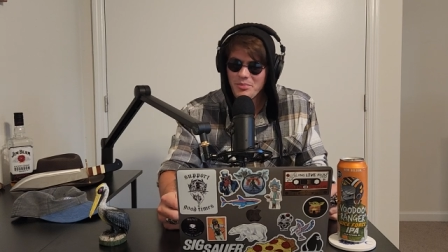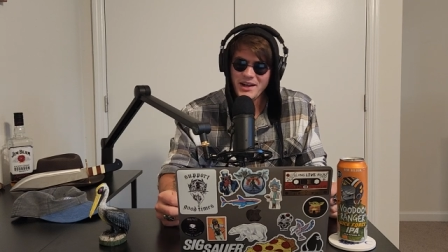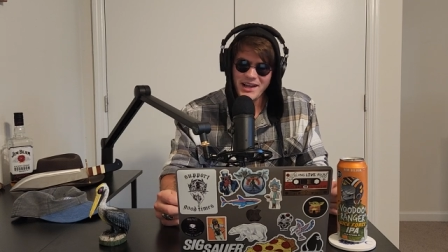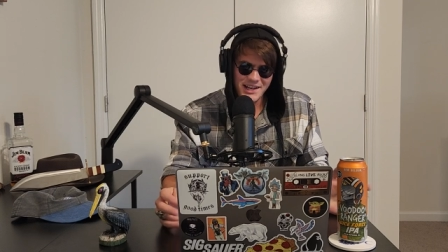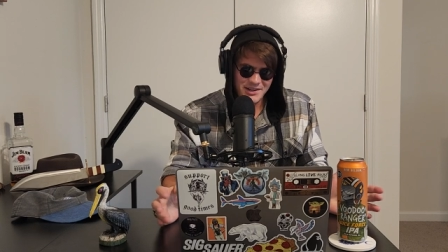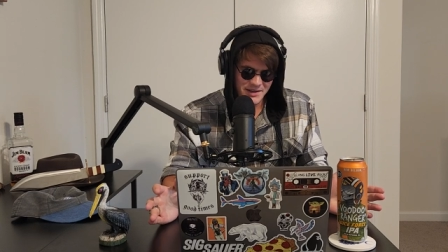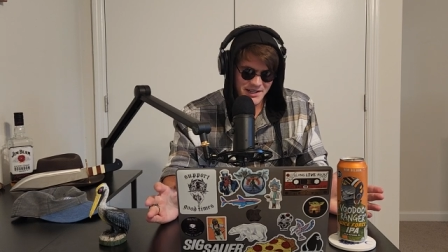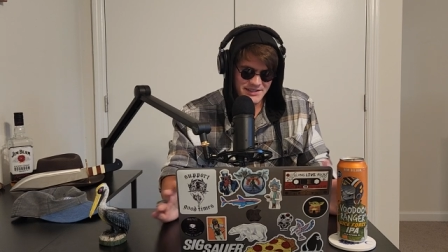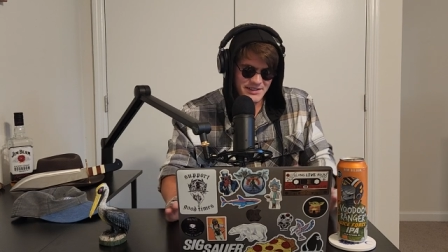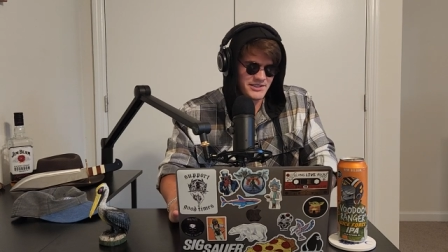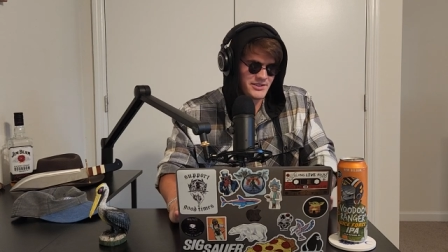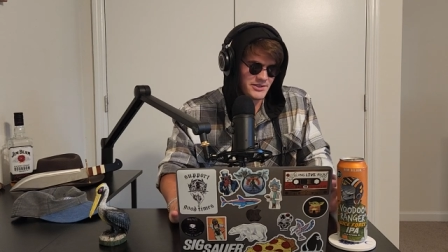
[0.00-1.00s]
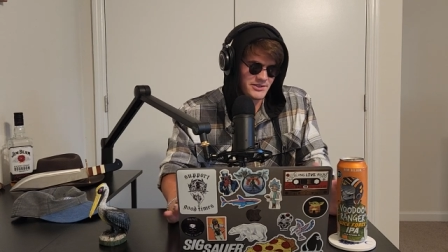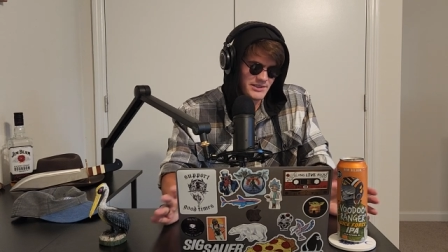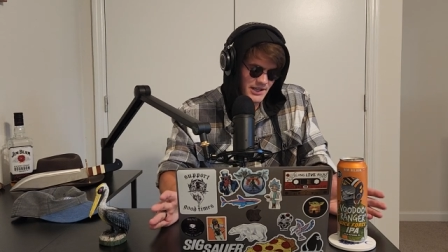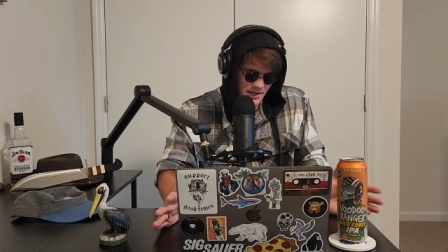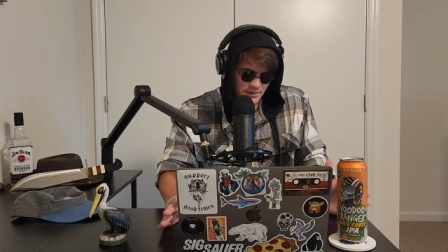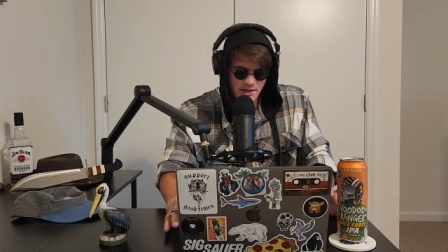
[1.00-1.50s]
but anyways,
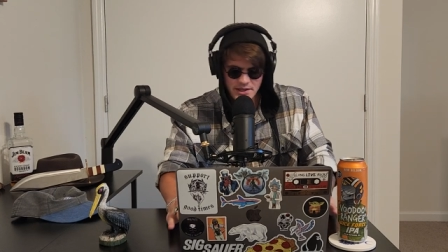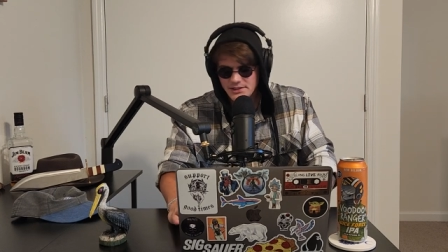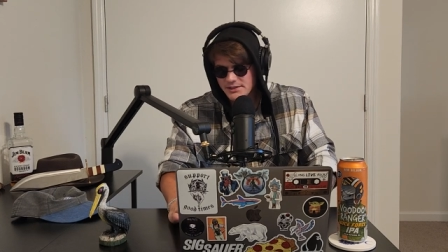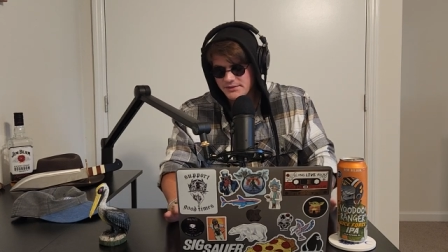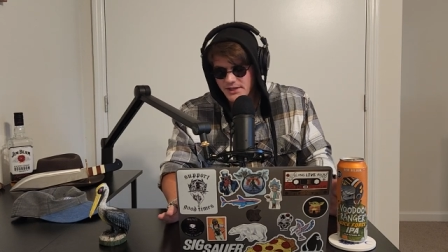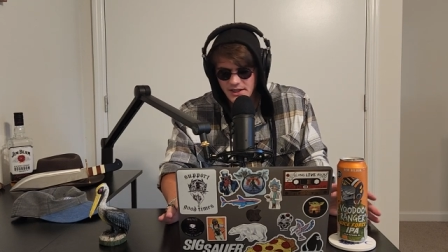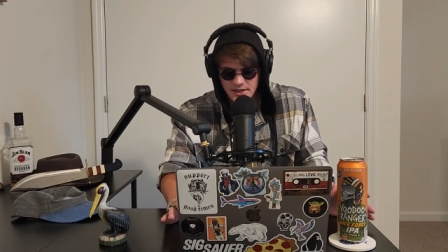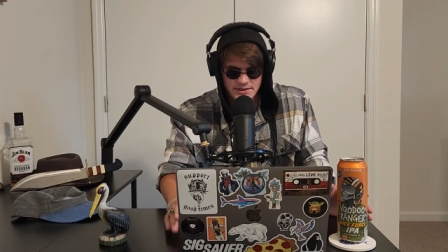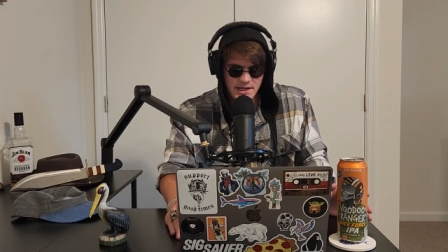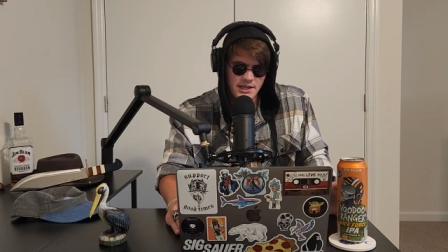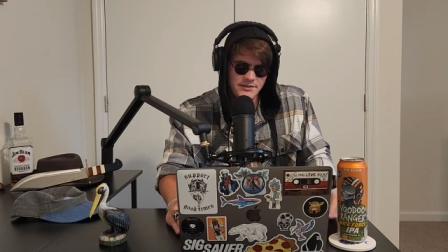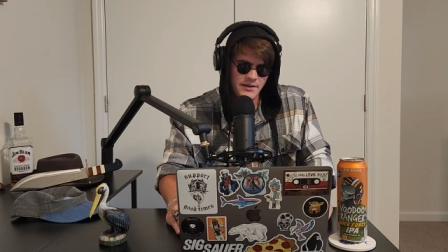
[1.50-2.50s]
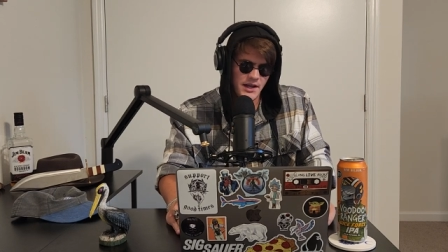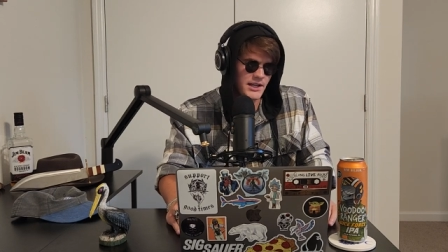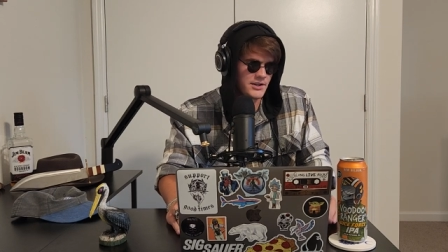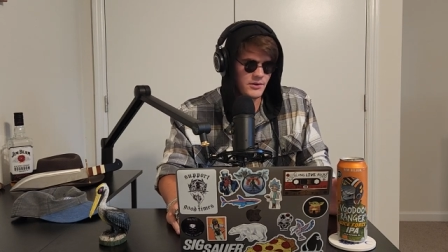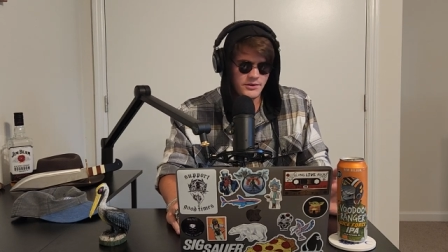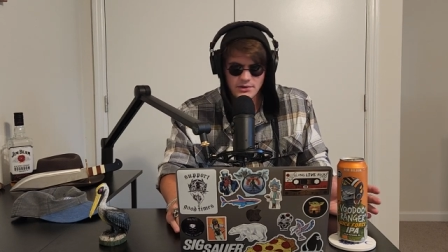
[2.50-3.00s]
so there I was, very
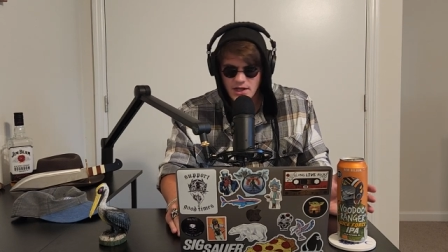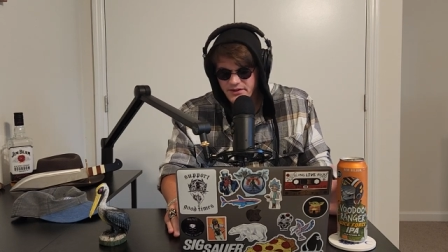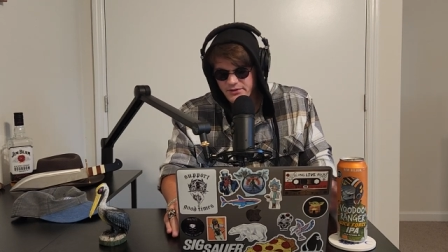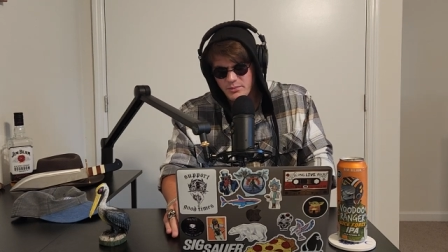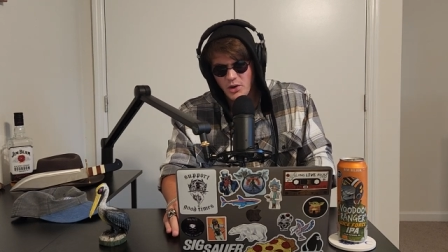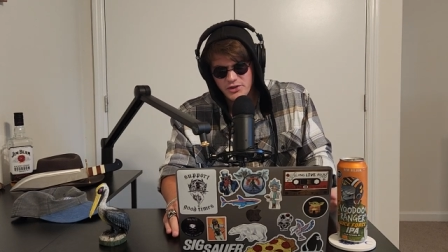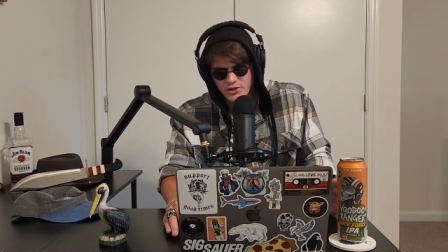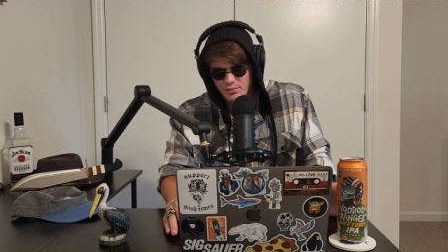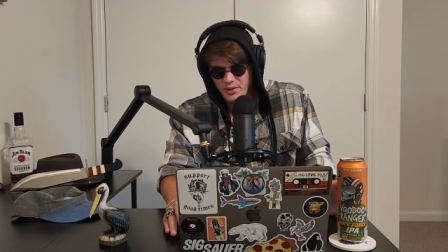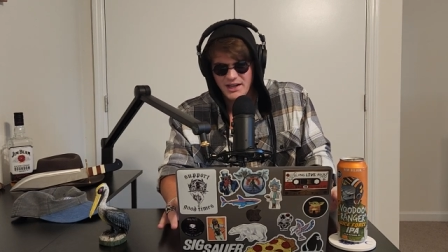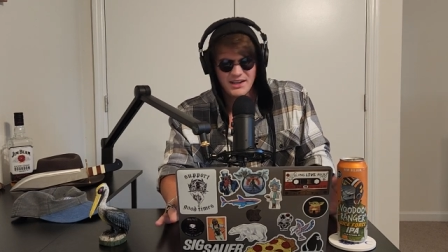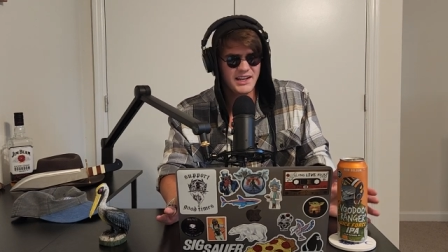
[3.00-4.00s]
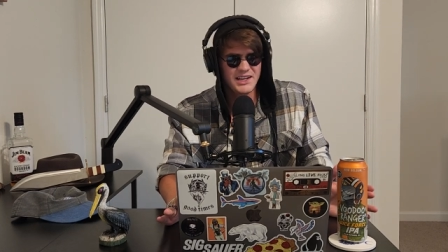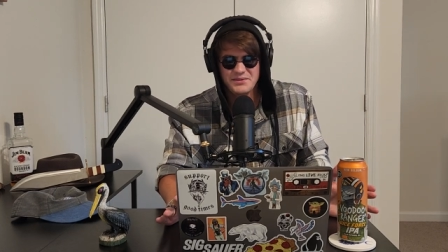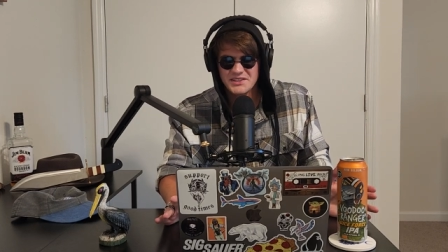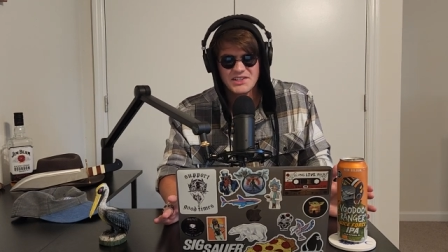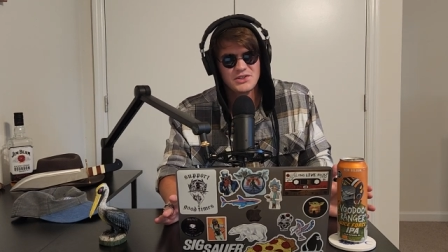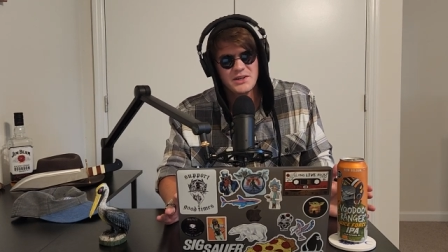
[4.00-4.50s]
unsatisfied, going through a lot of emotional pain, a lot of
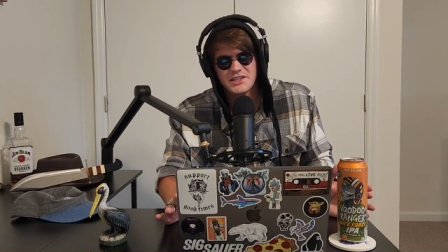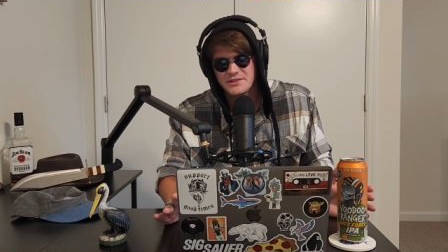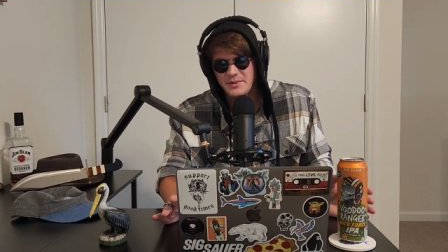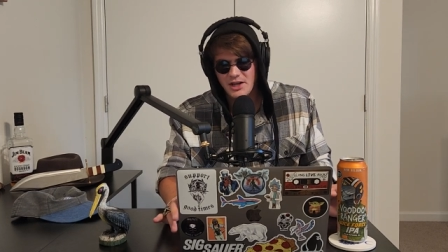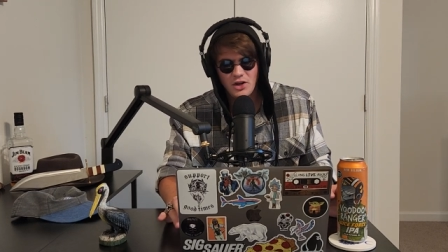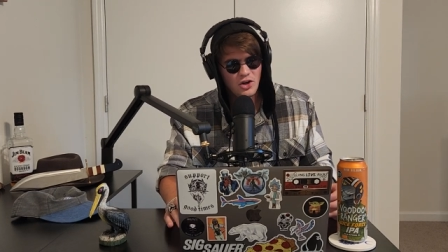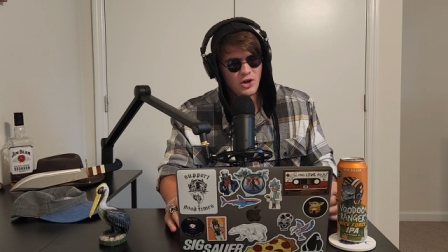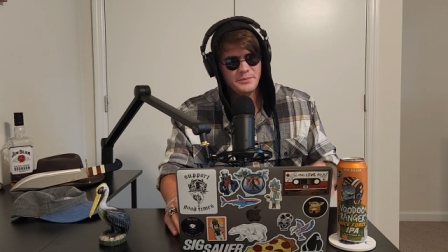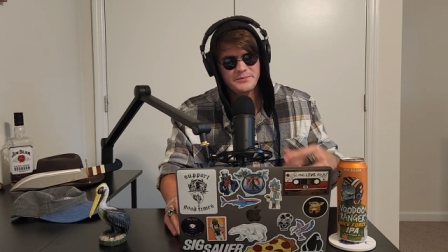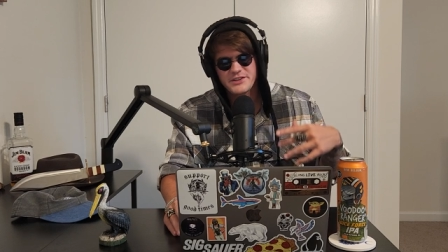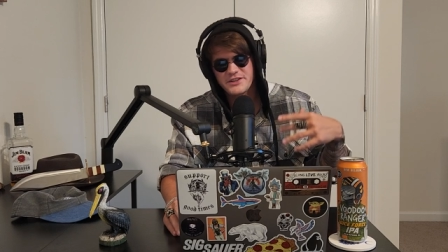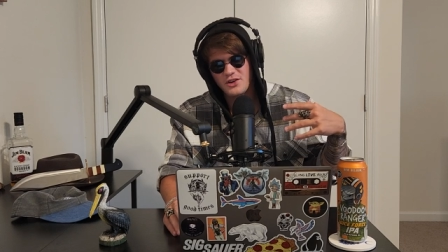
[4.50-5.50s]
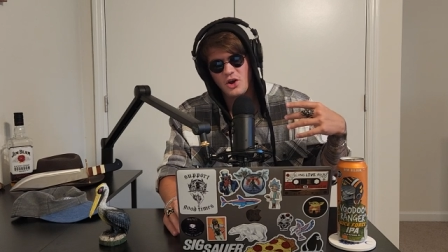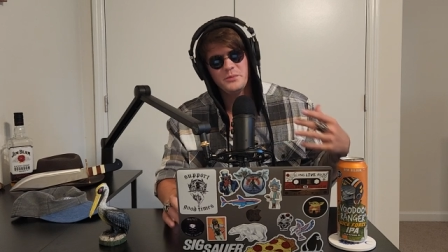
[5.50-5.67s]
different situations back home.